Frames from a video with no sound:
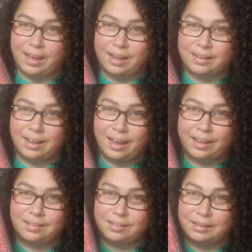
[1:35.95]
and
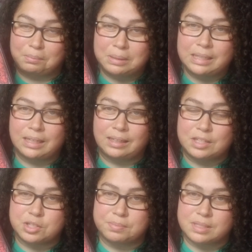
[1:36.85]
I immediately
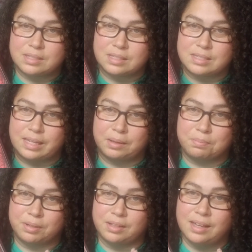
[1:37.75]
jumped into the second
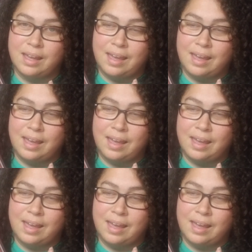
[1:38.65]
book,